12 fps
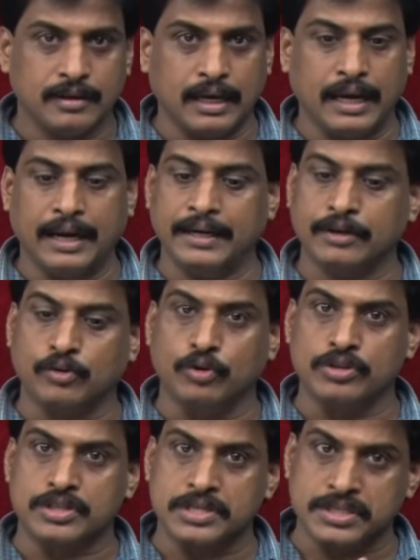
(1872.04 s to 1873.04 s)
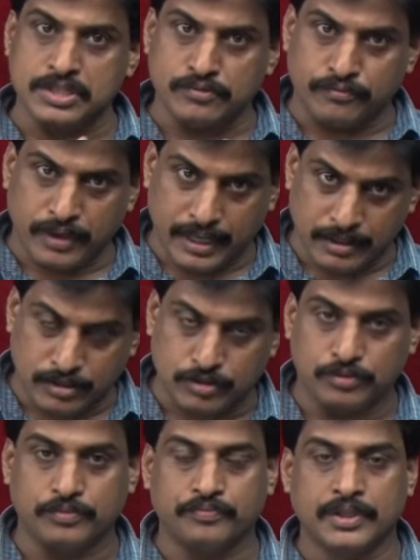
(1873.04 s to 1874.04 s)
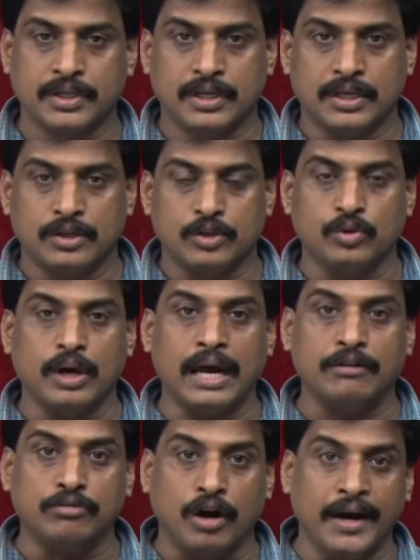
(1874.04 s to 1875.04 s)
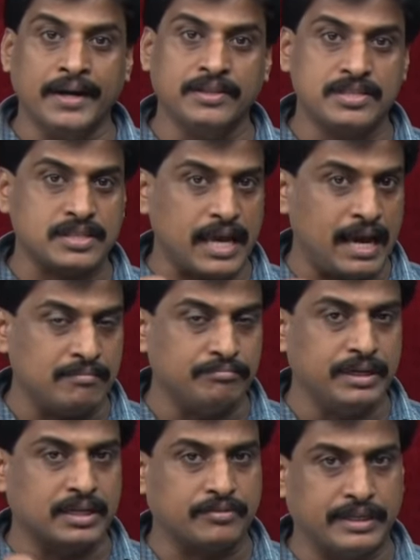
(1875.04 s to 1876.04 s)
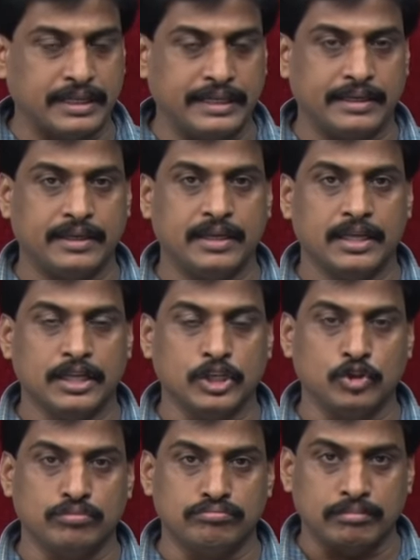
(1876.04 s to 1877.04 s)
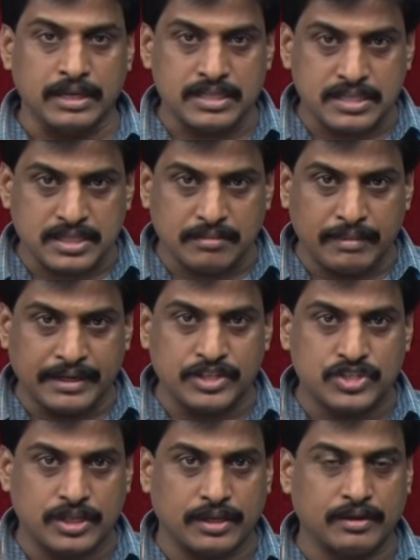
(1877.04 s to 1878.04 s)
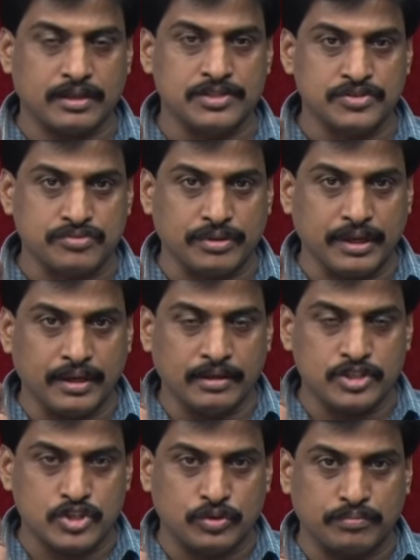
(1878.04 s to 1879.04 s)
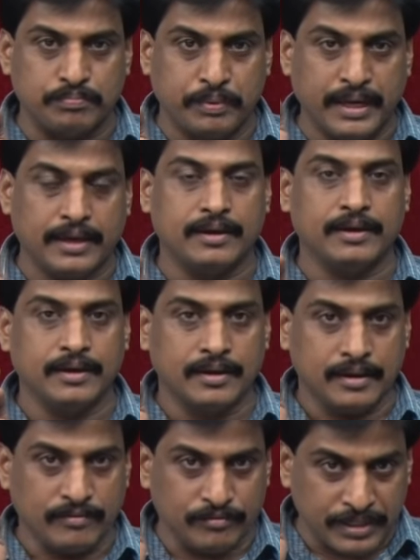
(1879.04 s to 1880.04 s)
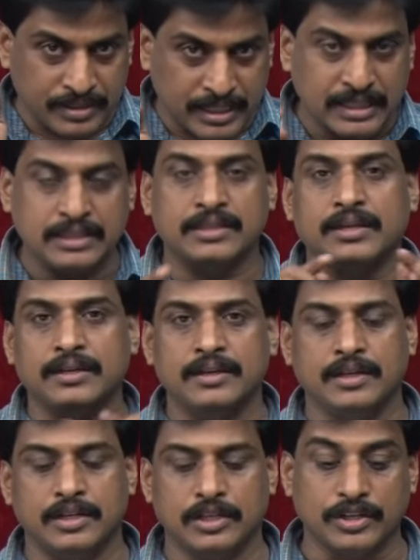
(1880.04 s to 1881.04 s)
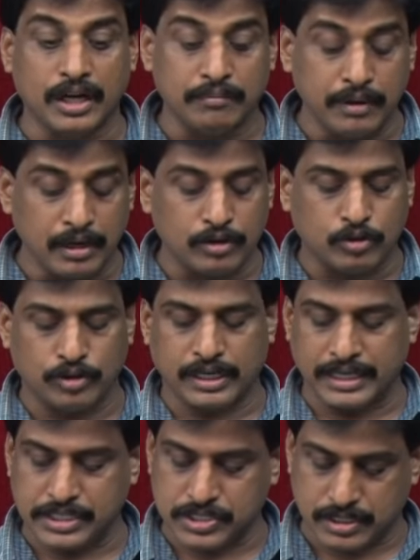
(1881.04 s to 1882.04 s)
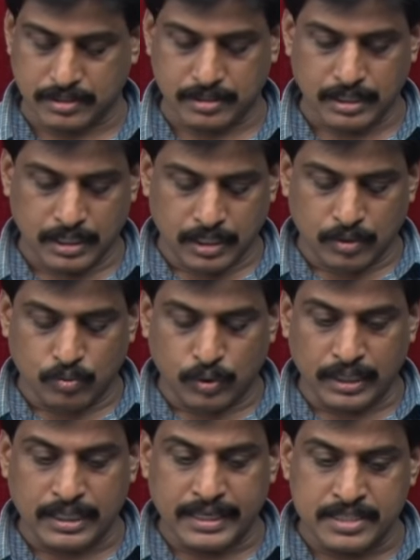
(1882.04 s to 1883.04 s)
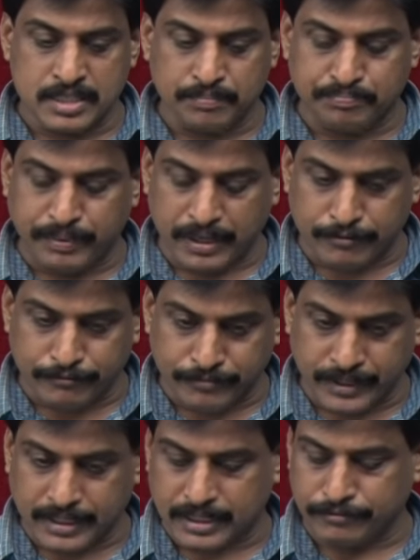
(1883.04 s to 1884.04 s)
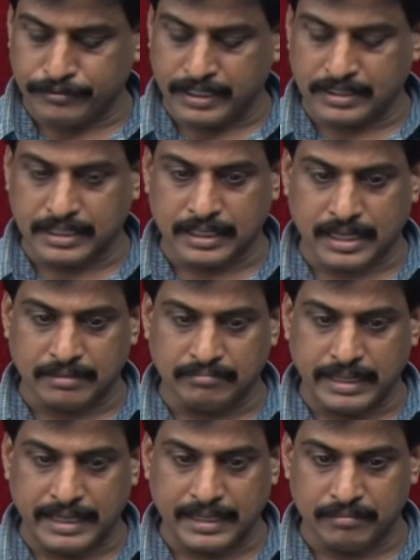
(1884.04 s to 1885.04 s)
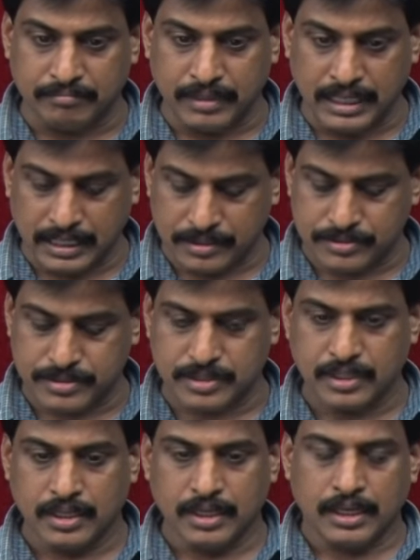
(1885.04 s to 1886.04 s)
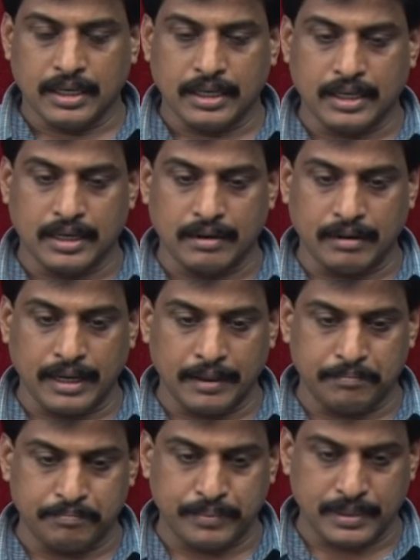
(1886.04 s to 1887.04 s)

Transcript: and courses is file 2. To avoid this ambiguity, you must mention string should be within the double quotation. What is a perfect filter command means grep